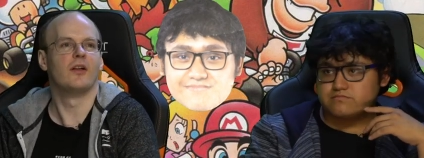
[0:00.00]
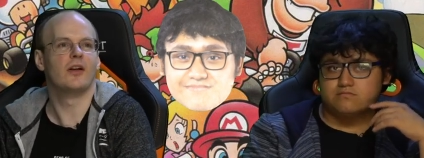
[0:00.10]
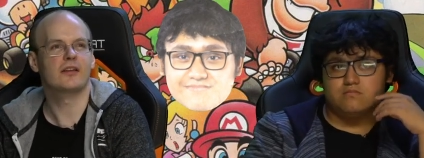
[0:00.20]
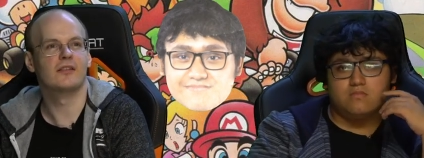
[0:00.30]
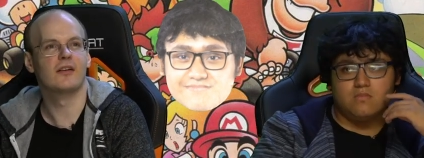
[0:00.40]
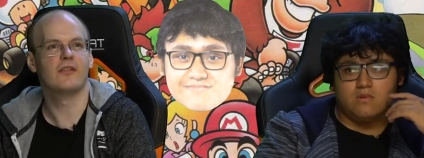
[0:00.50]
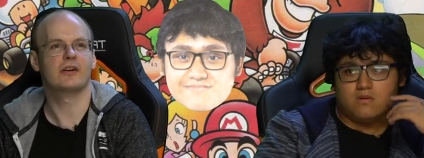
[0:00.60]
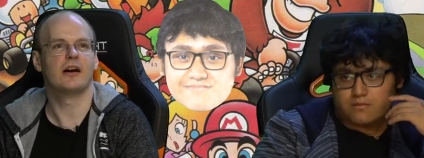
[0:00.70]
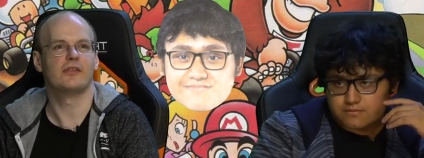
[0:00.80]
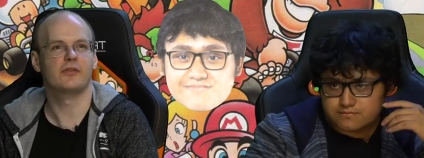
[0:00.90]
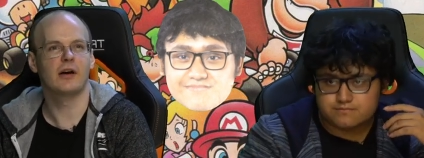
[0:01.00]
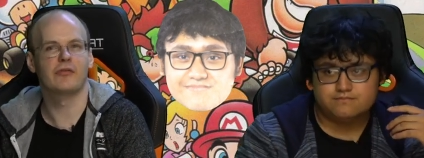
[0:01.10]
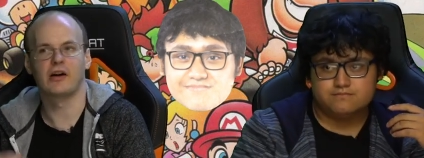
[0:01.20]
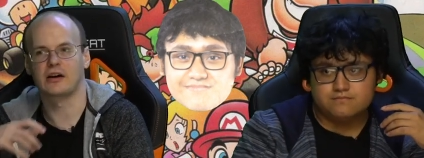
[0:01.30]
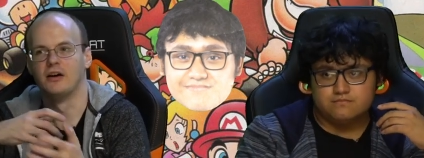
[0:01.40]
Speaker 1: Unlike the other characters who
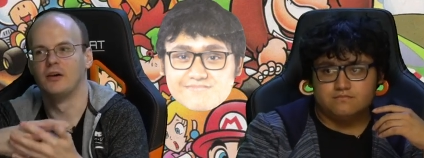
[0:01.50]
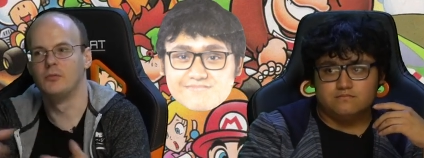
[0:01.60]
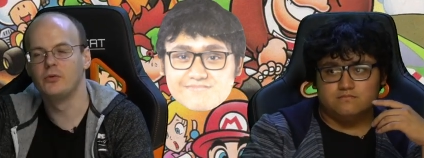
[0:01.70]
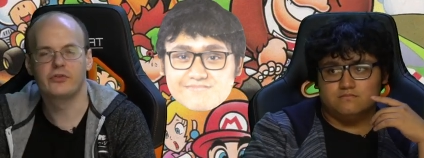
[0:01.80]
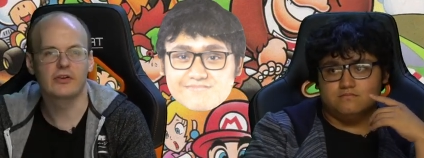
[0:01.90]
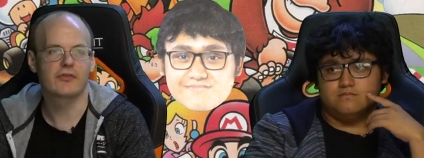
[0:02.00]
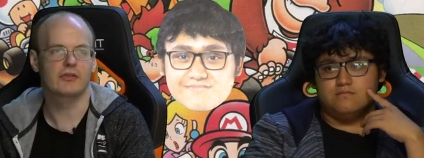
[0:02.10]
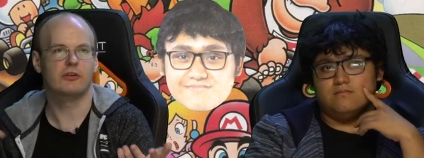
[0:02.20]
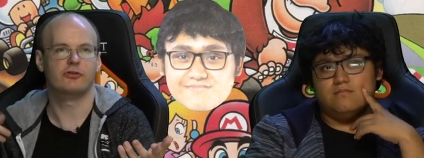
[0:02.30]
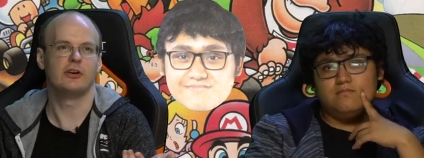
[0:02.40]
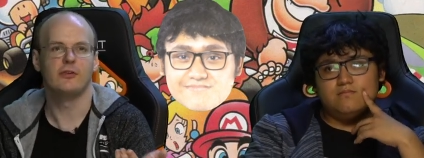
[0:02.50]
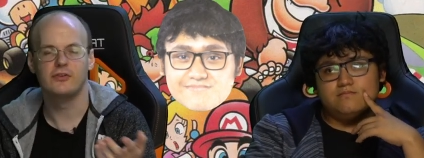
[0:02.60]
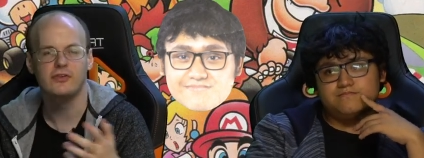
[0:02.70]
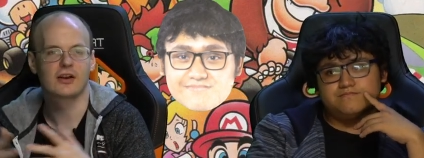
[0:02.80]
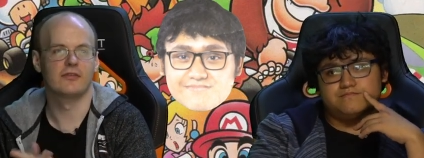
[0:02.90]
have like moves you have to like shield
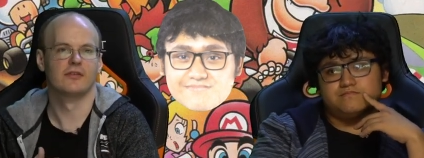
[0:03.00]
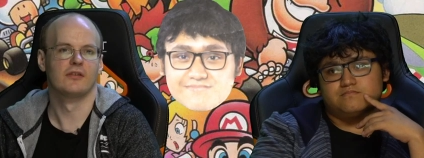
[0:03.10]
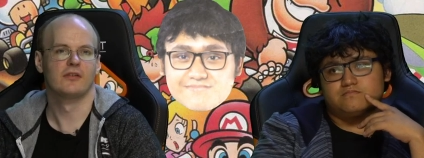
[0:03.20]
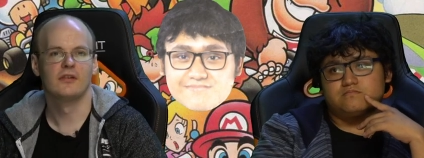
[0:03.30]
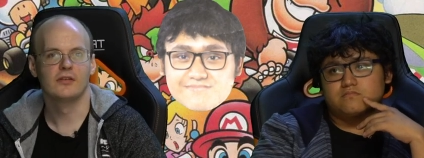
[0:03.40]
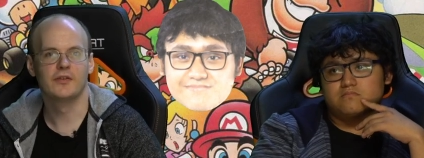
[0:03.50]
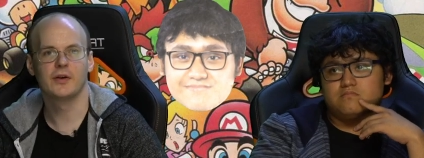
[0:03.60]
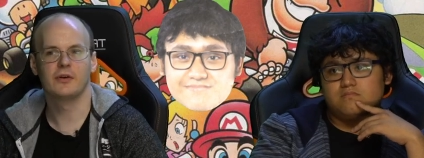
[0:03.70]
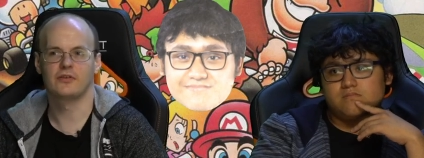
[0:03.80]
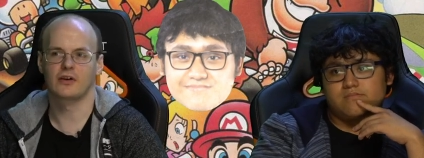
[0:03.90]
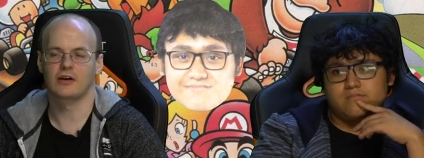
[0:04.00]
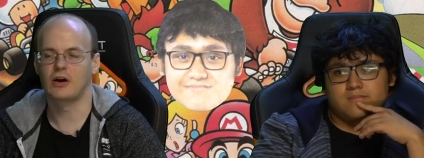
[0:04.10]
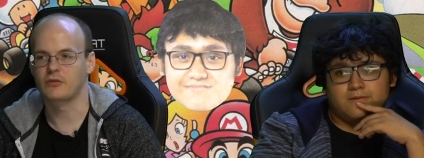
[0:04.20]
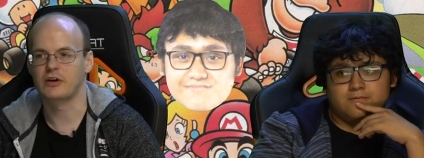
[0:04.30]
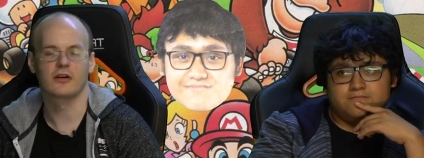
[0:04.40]
and stuff. With him, he's just like, well,
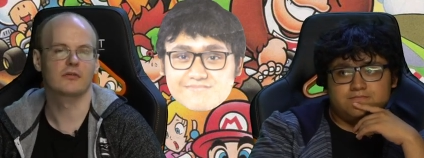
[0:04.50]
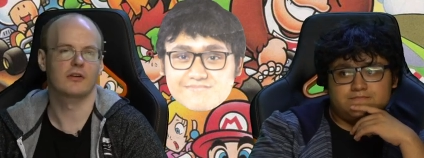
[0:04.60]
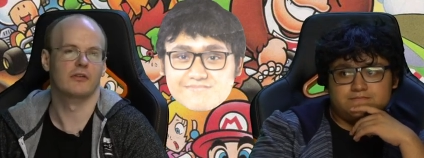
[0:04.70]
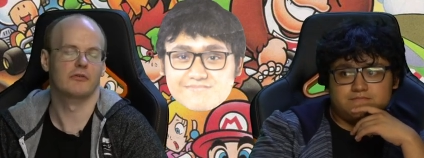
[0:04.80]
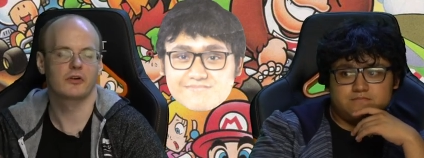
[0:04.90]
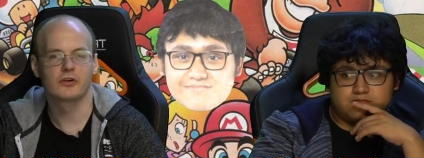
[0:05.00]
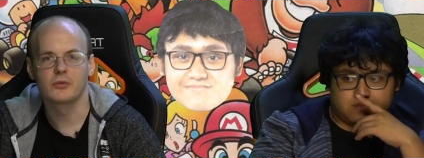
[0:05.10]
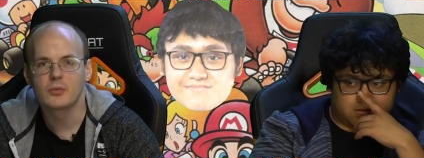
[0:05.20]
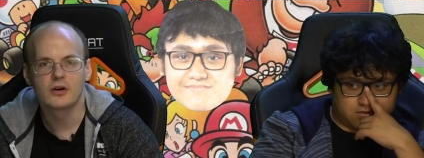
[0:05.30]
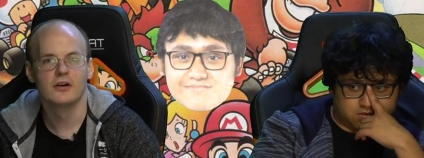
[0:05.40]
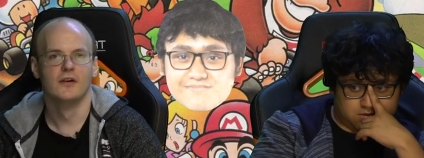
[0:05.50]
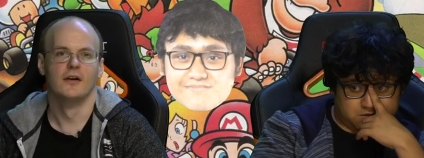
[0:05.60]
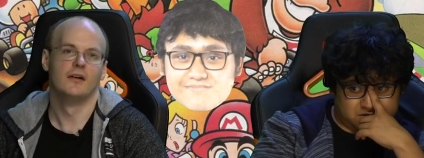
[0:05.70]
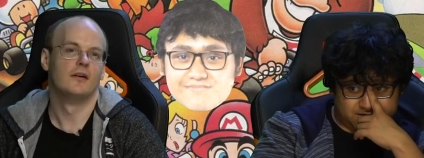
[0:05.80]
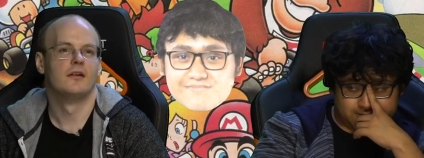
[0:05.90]
I don't care. Let me run at
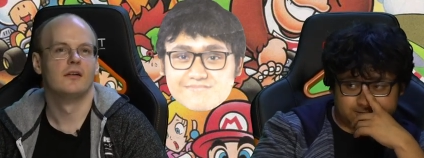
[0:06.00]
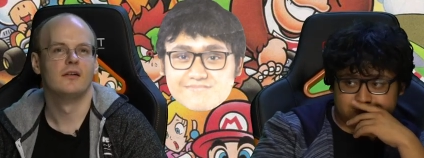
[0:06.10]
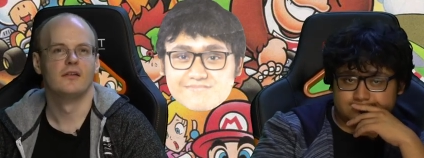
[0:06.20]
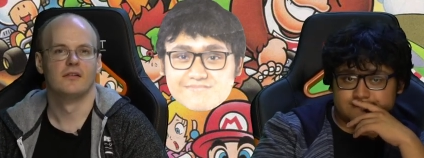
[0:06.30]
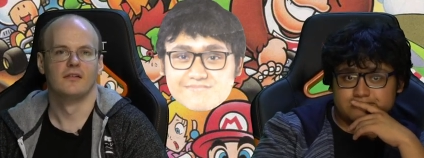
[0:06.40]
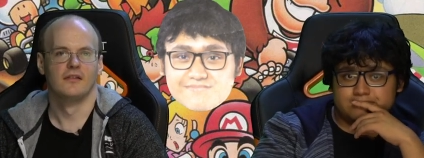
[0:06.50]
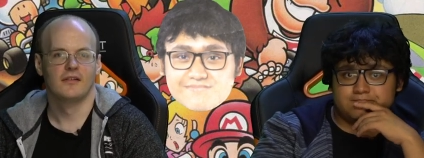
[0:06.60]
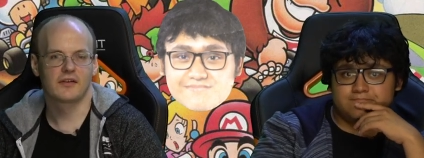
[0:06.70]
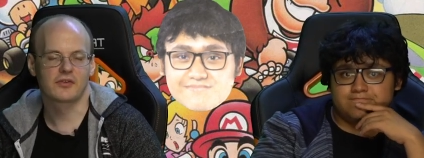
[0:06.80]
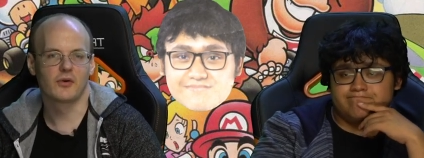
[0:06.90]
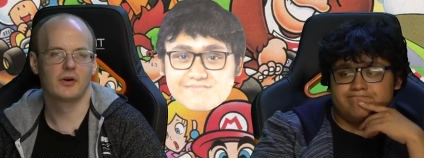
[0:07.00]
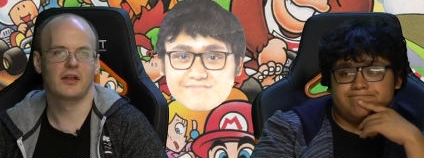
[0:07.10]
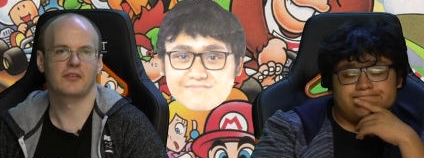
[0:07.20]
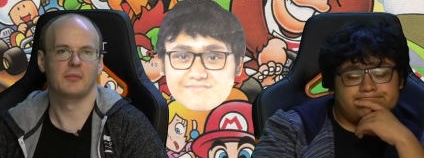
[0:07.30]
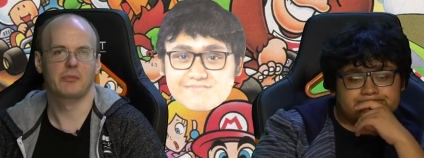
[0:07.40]
him. That's the only,
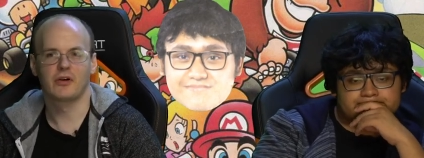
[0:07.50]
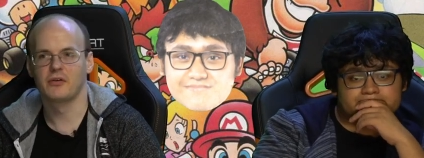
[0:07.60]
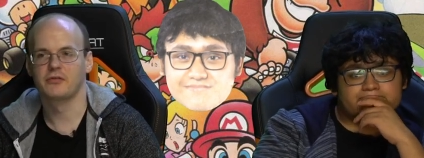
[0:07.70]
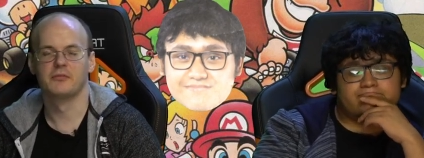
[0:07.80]
that's the main problem.